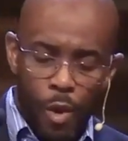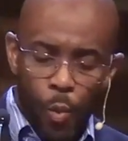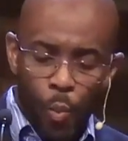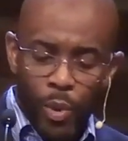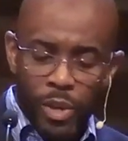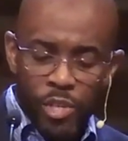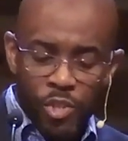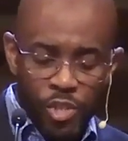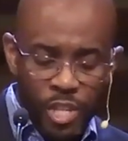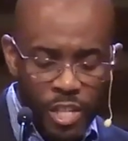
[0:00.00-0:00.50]

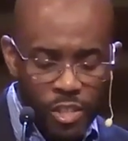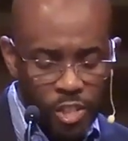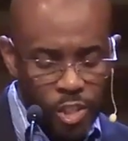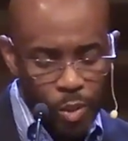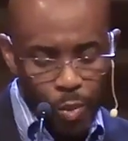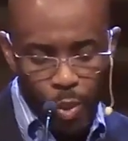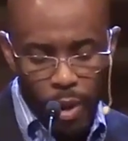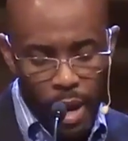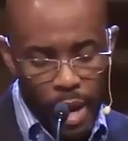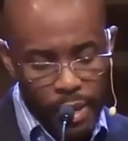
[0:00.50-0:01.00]
When Jesus
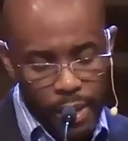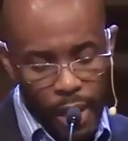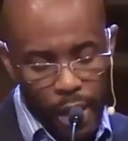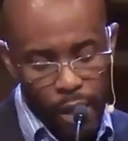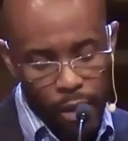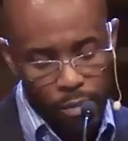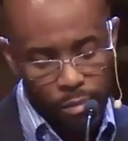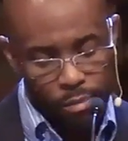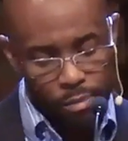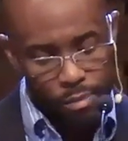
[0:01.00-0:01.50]
cried
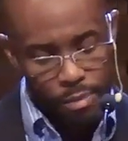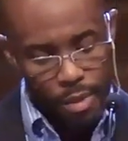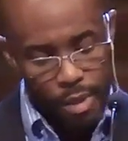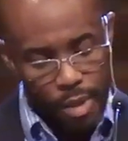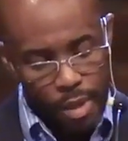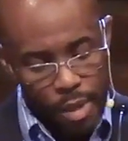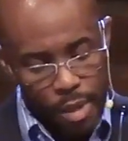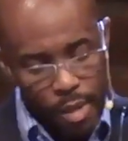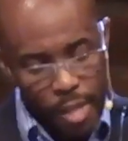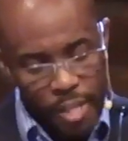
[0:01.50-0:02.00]
out,
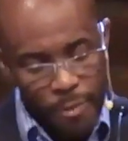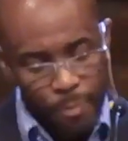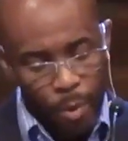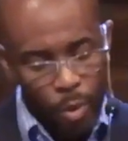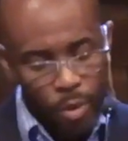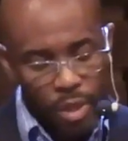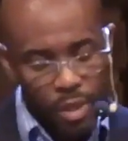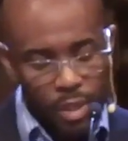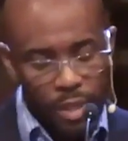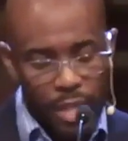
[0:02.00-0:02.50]
he
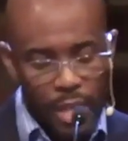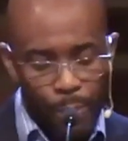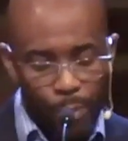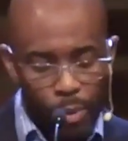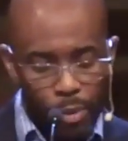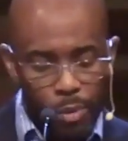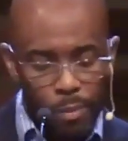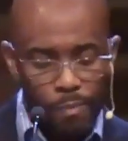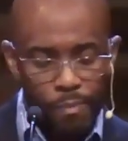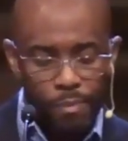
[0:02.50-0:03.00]
spoke in
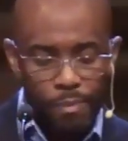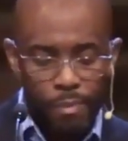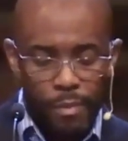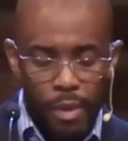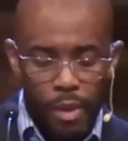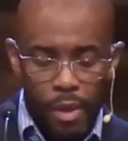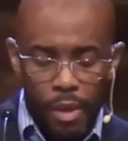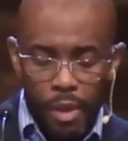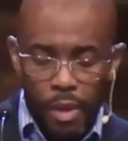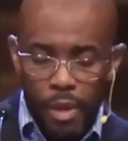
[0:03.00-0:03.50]
Hebrew,
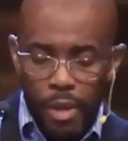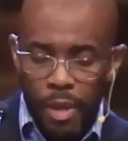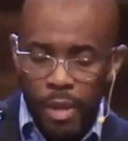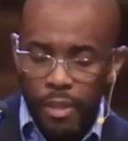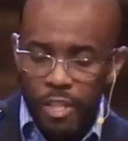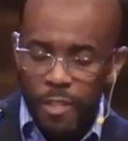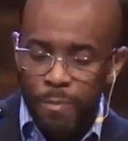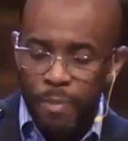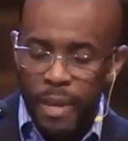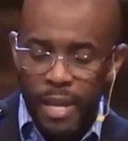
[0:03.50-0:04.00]

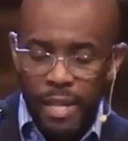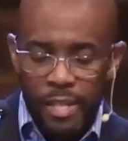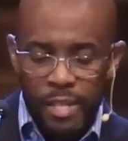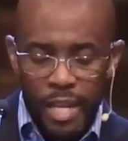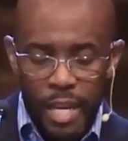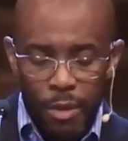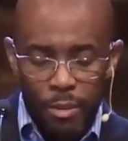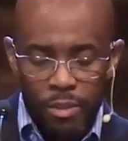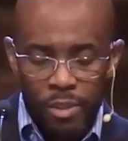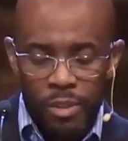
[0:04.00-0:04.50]
and the
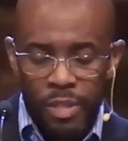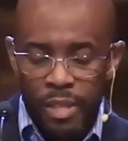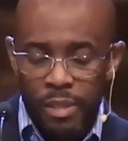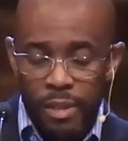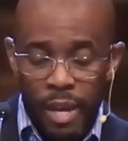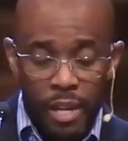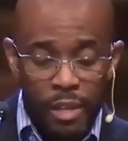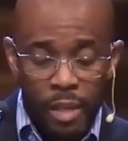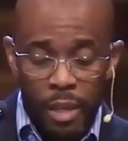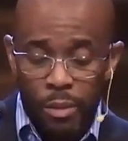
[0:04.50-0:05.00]
spectators did
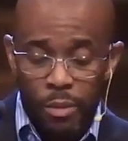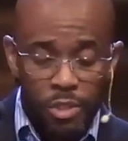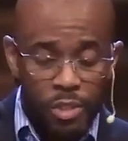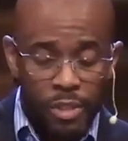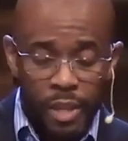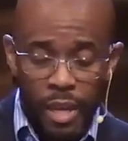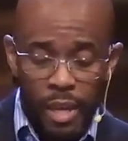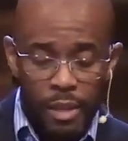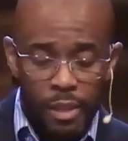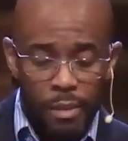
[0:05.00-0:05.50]
not
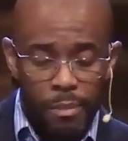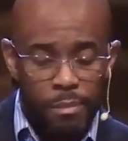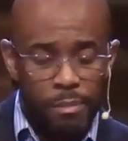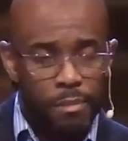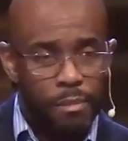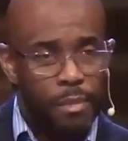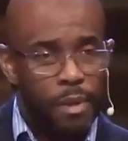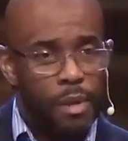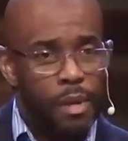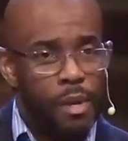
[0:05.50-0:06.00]
understand him.
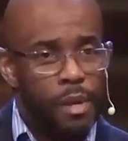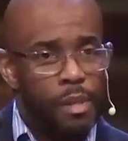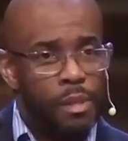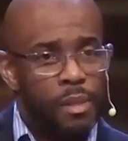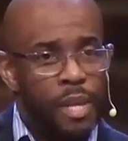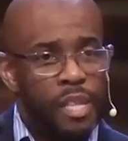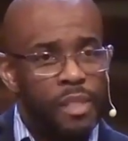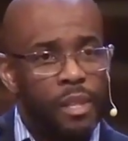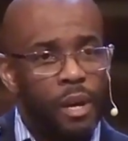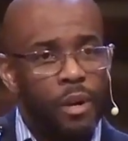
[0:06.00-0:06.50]

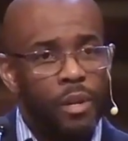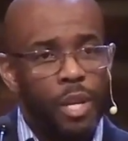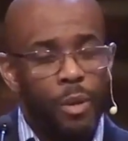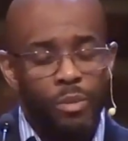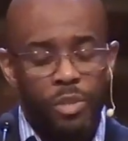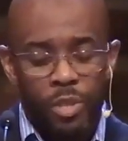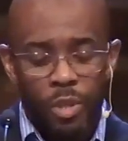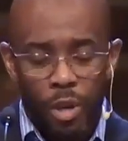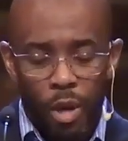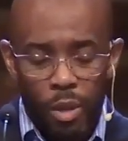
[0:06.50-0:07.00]
They thought he
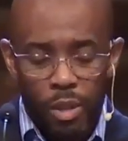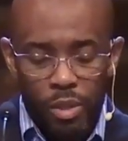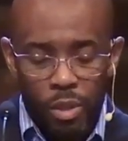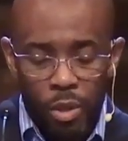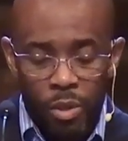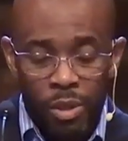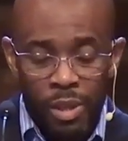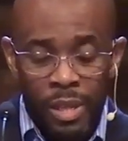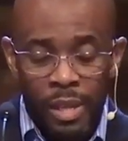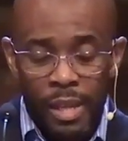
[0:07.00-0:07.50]
was calling
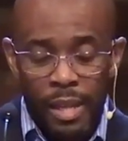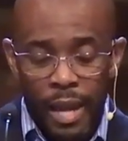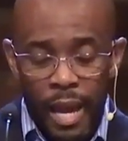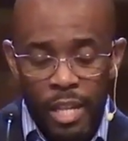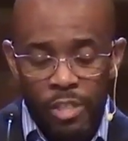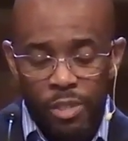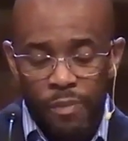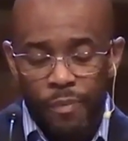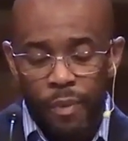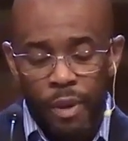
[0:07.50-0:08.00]
on
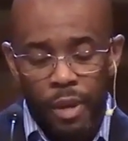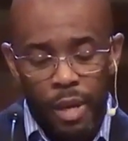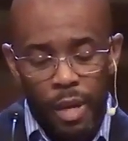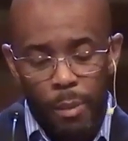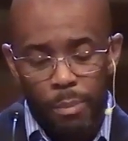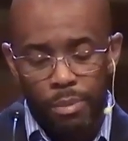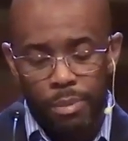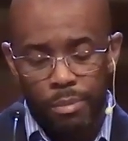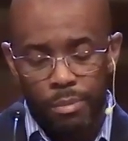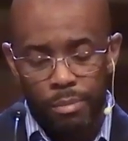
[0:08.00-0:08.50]
Elijah for
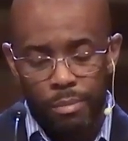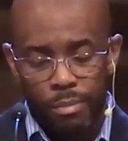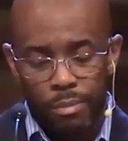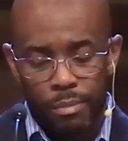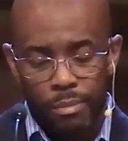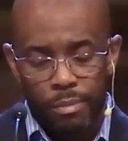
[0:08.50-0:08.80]
help.